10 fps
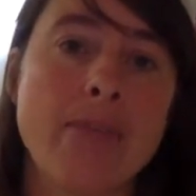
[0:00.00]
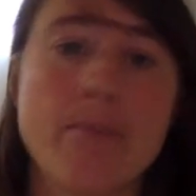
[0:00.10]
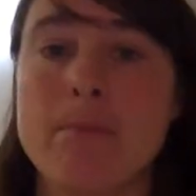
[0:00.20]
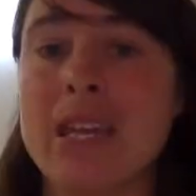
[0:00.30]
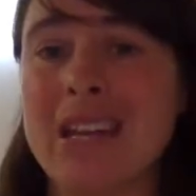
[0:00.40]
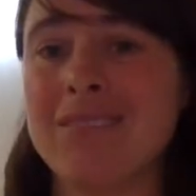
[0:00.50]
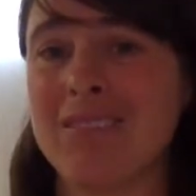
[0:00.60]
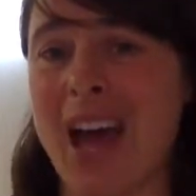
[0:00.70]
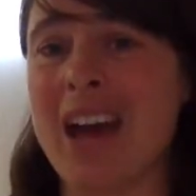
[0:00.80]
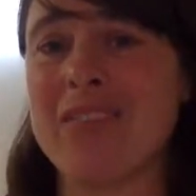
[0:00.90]
mean
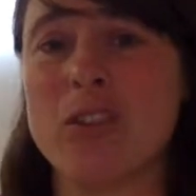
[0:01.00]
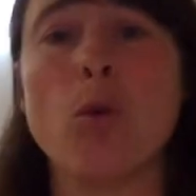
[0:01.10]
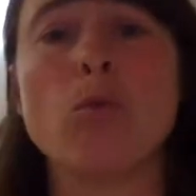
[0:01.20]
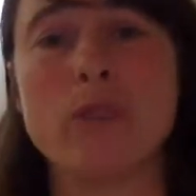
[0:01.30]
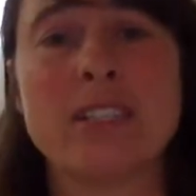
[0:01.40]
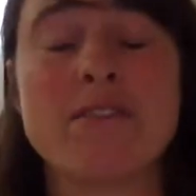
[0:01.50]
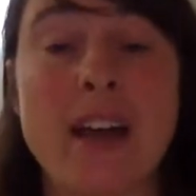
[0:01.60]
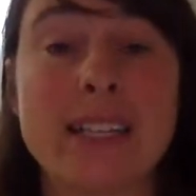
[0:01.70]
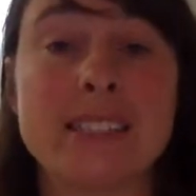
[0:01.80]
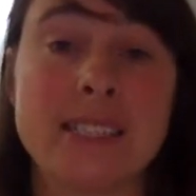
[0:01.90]
that your risk
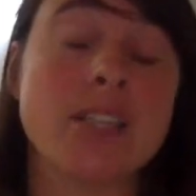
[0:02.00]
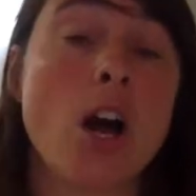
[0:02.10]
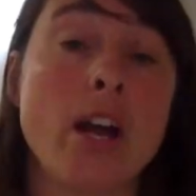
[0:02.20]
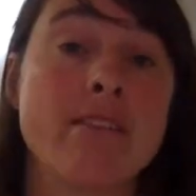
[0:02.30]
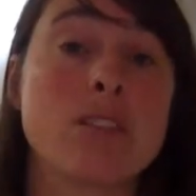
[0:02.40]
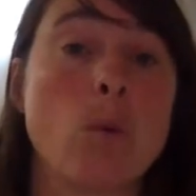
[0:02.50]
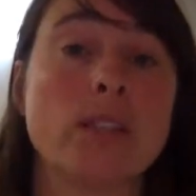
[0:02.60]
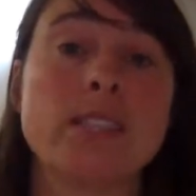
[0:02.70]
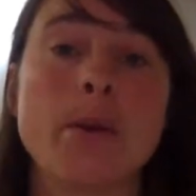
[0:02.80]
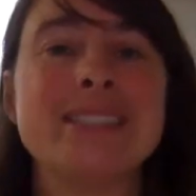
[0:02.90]
factor is higher as well. So it's